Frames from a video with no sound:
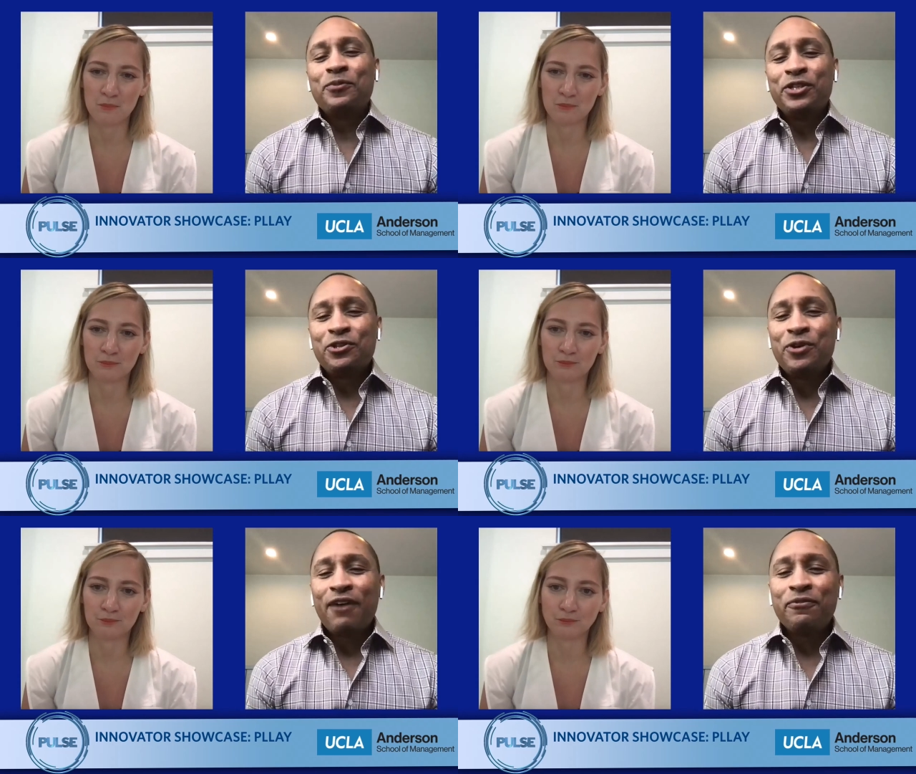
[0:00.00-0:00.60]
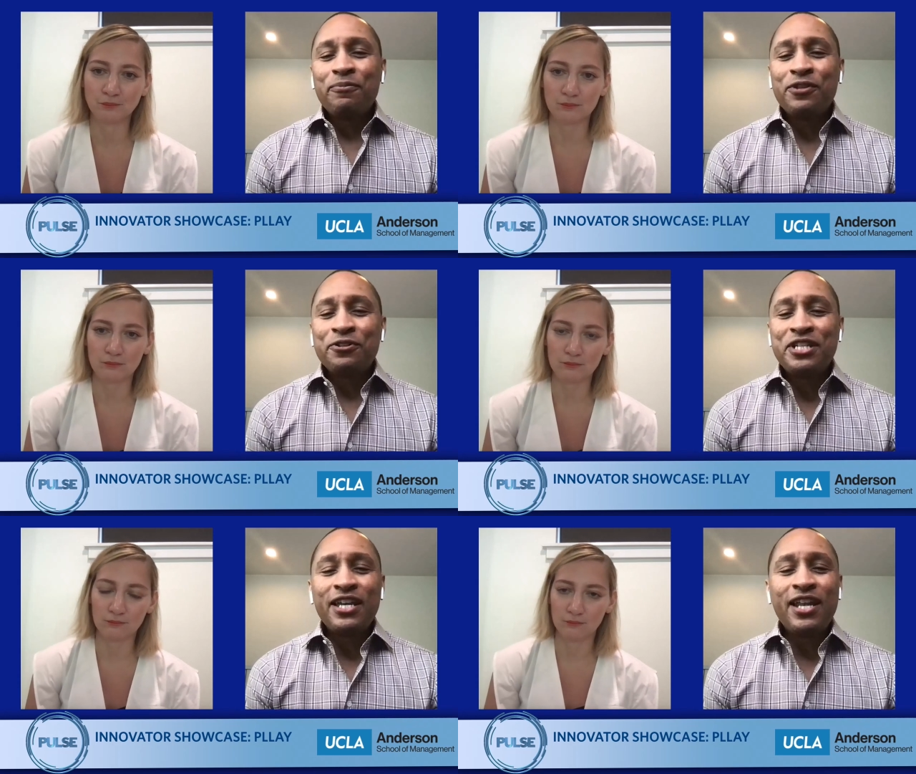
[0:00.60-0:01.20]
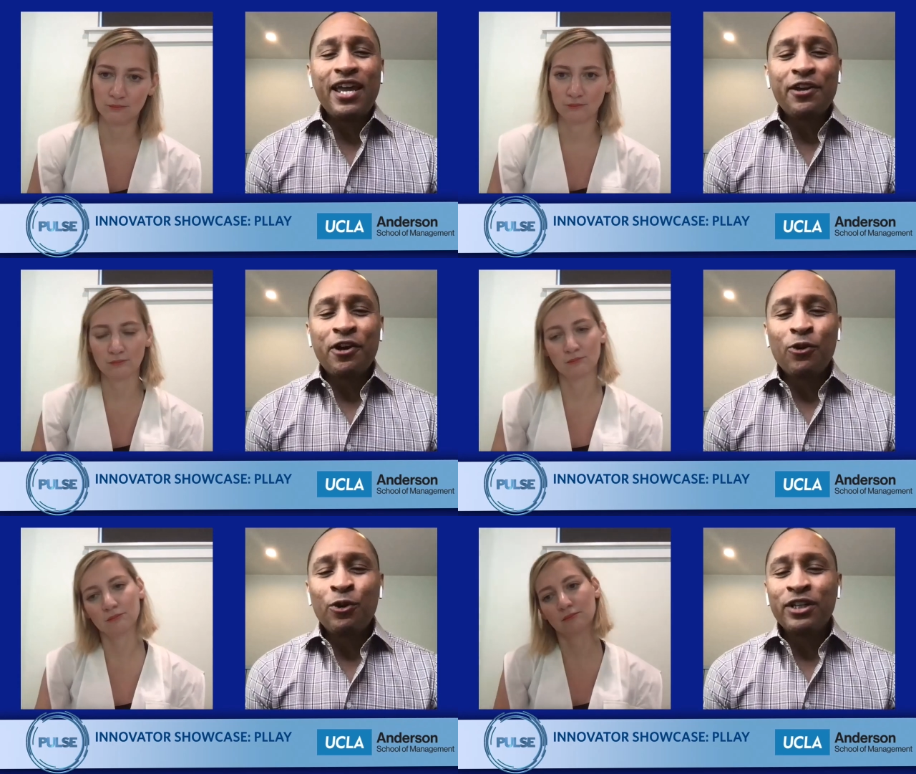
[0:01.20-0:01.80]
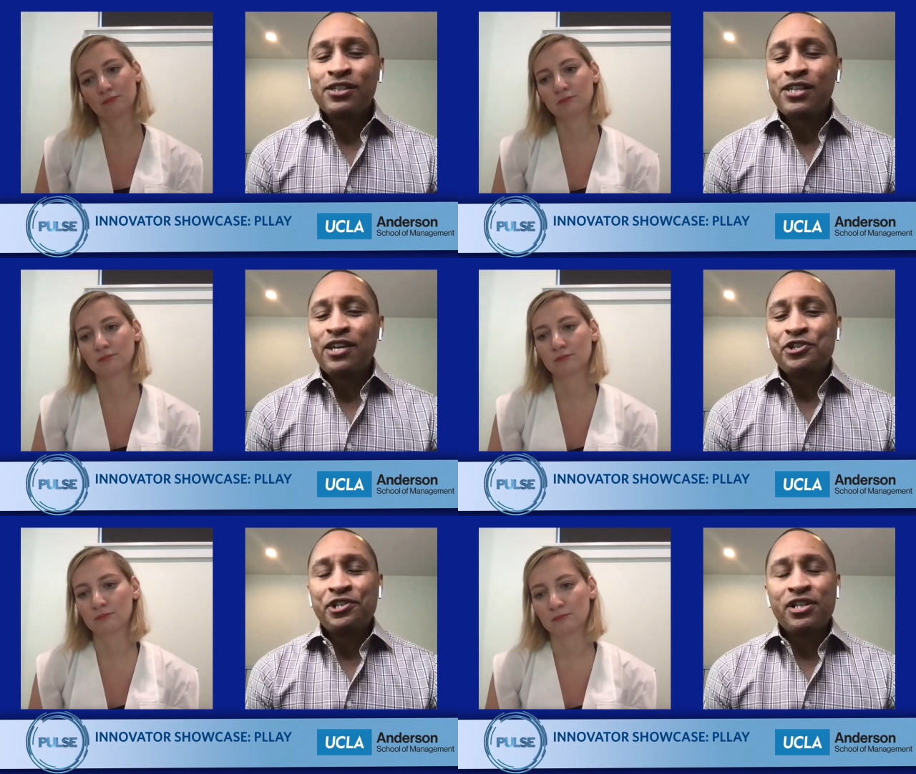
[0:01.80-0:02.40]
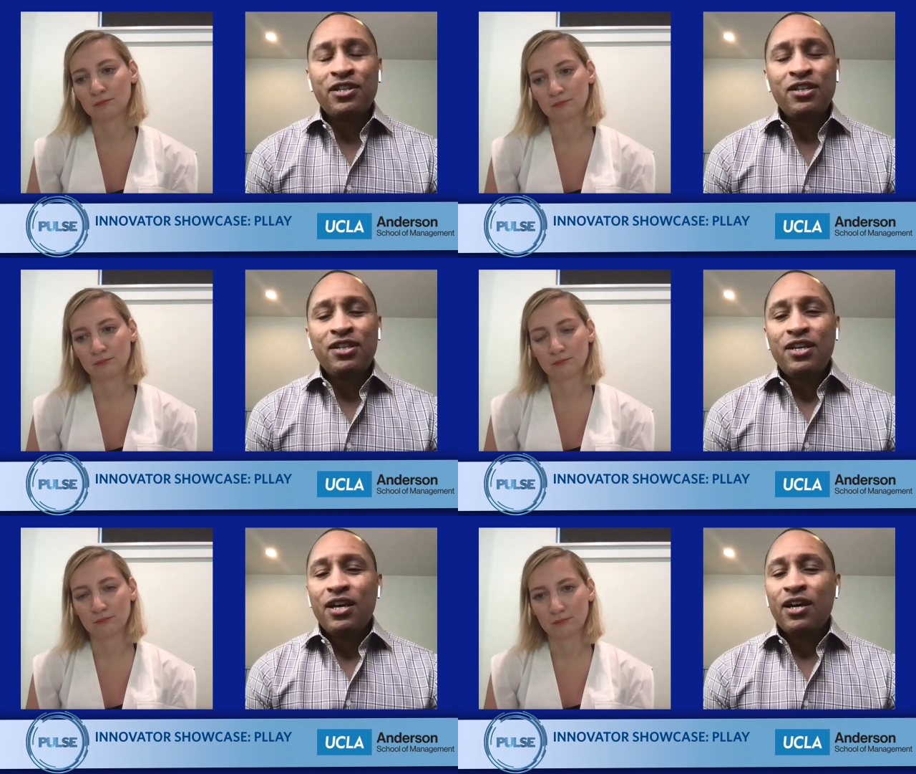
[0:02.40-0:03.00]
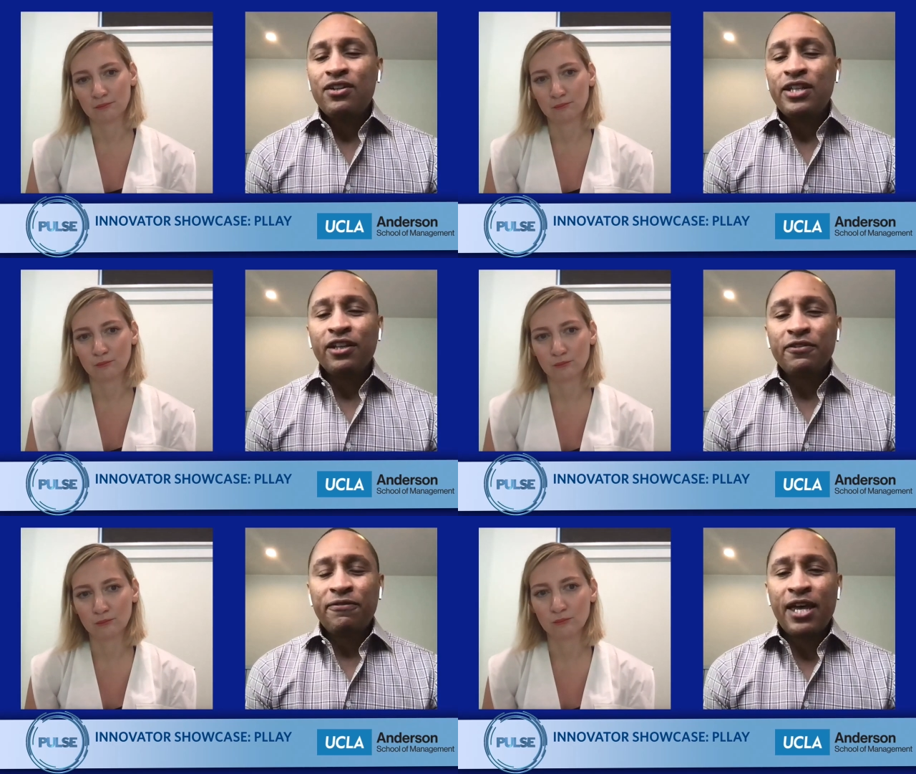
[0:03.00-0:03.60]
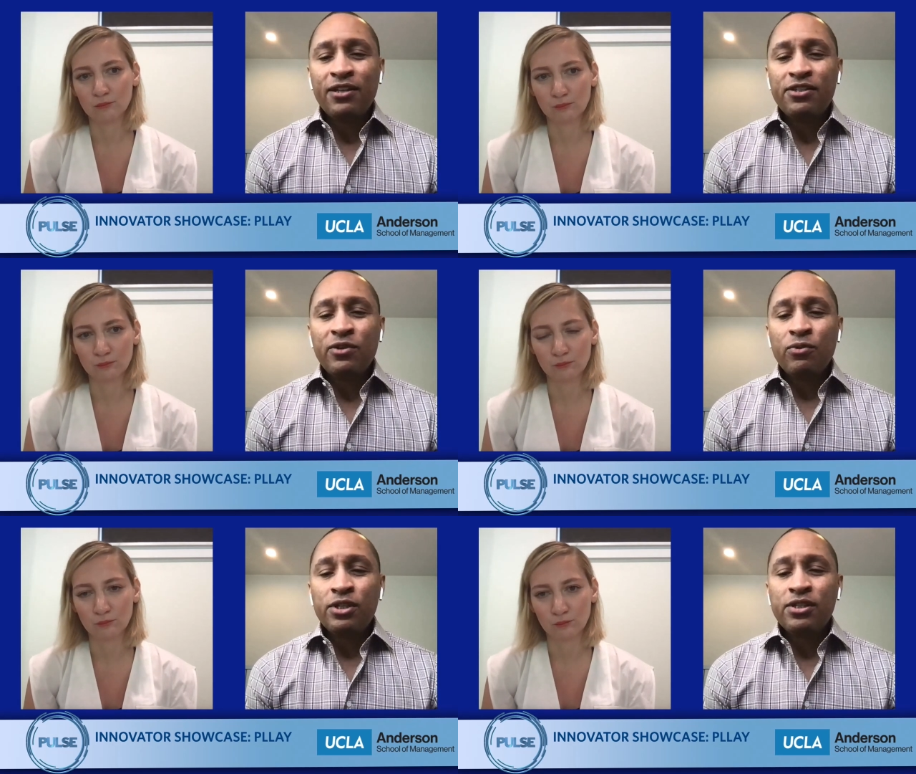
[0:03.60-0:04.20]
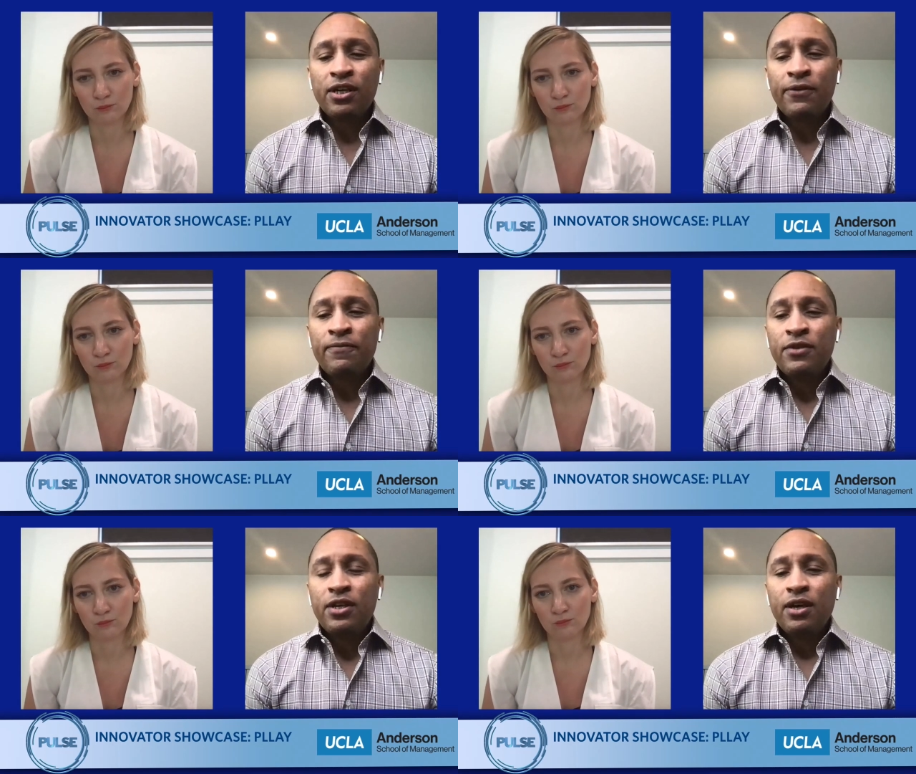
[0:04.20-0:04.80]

Speaker 1: We do have their DNA in our organization, and Daily Fantasy was a